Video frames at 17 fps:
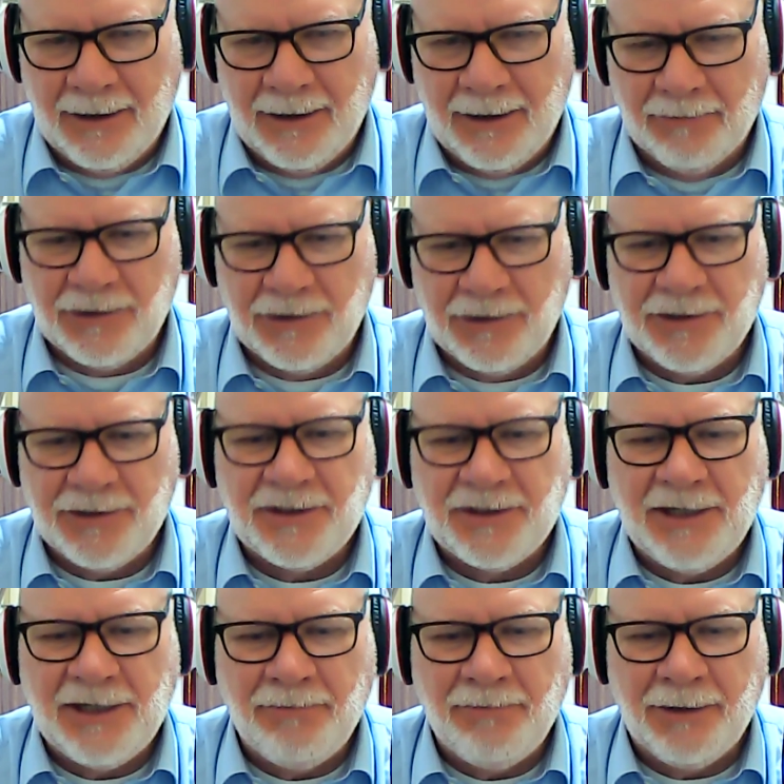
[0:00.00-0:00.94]
put your
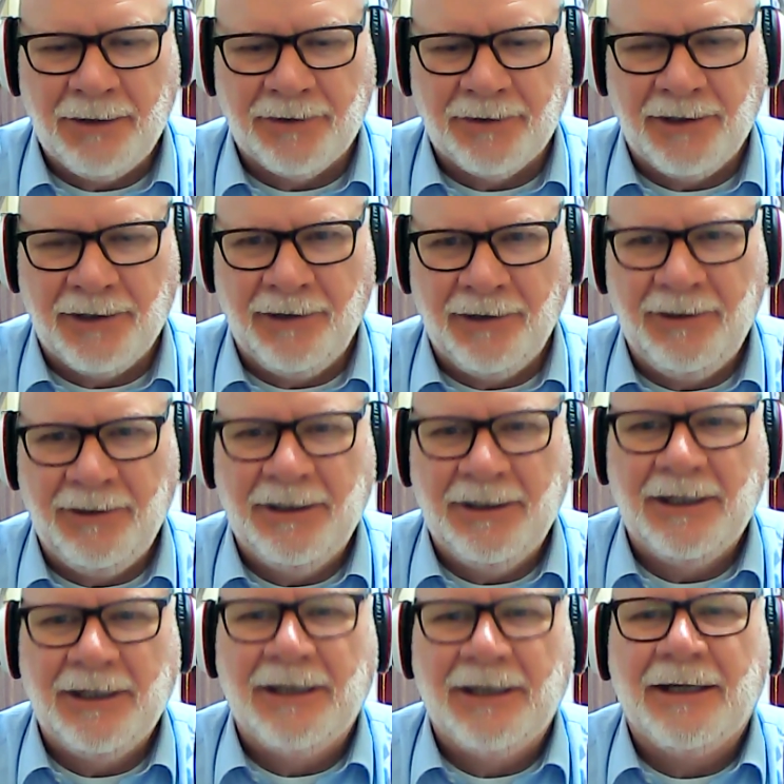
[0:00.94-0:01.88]
seatbelt on
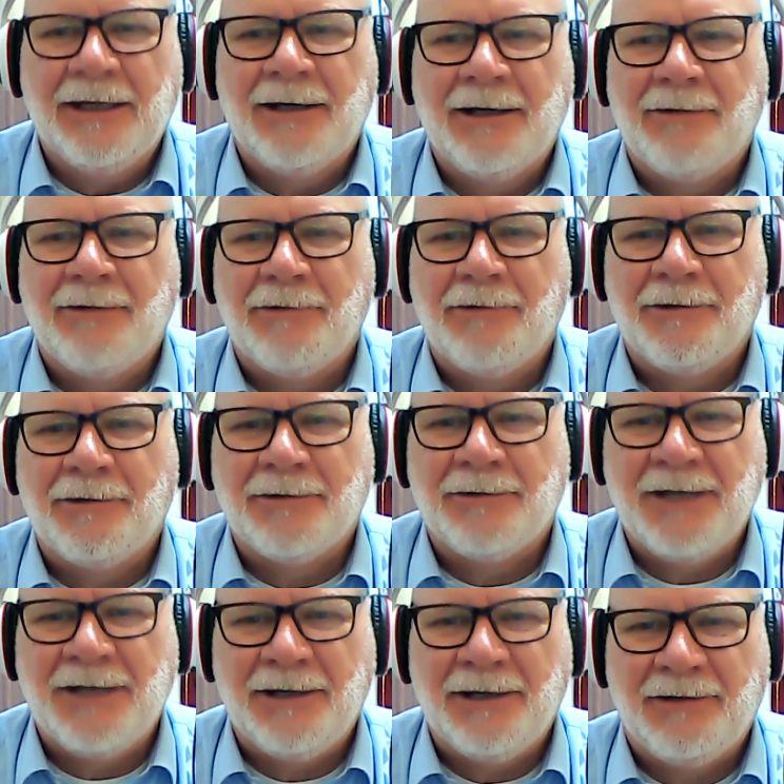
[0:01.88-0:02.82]
and we'll
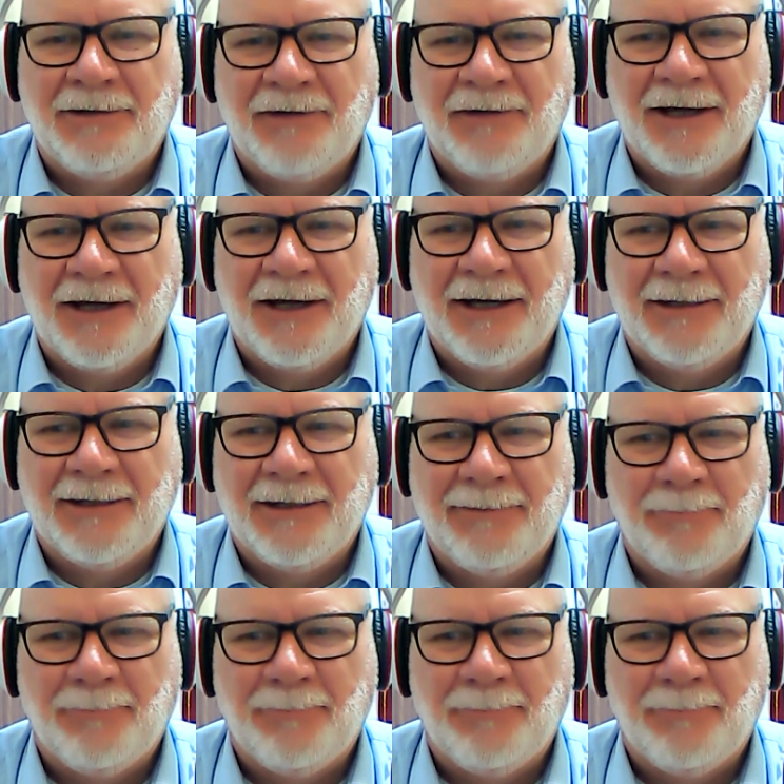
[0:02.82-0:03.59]
head off again.